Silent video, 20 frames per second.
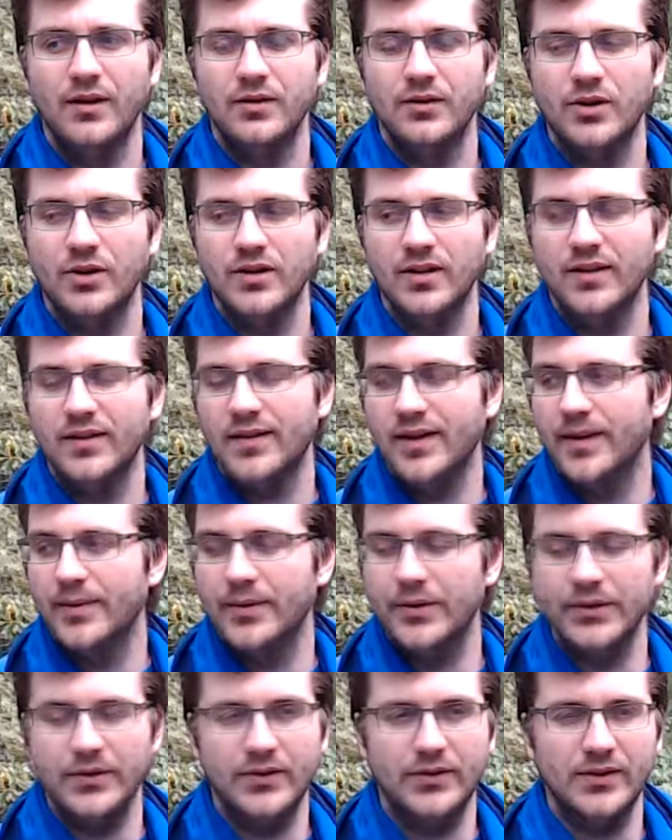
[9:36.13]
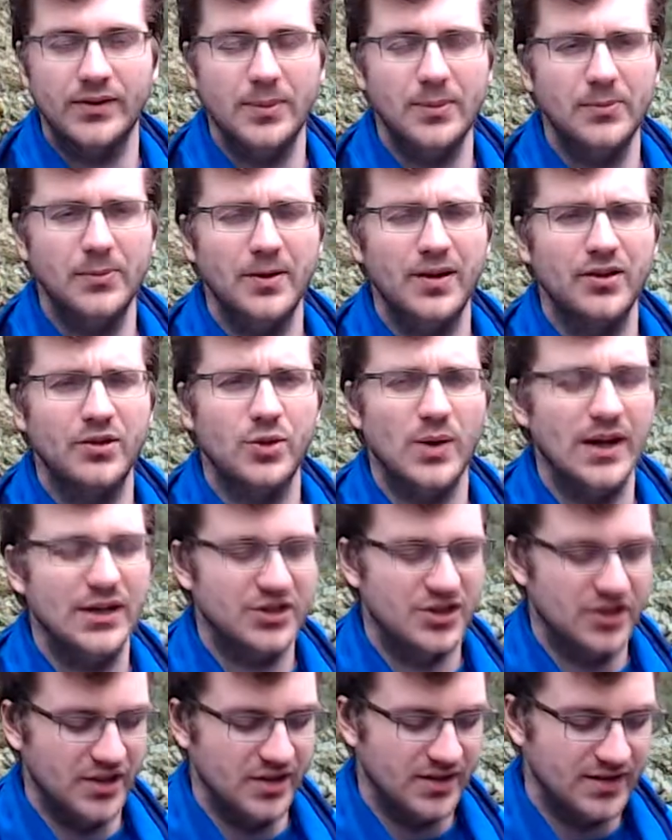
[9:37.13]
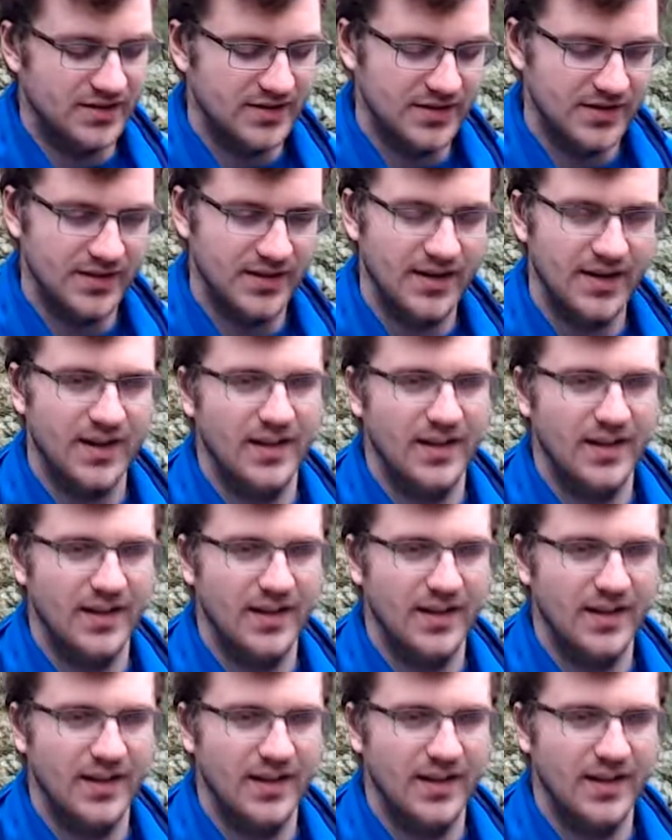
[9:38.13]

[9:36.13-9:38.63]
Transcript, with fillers: during the exam, there's some weird questions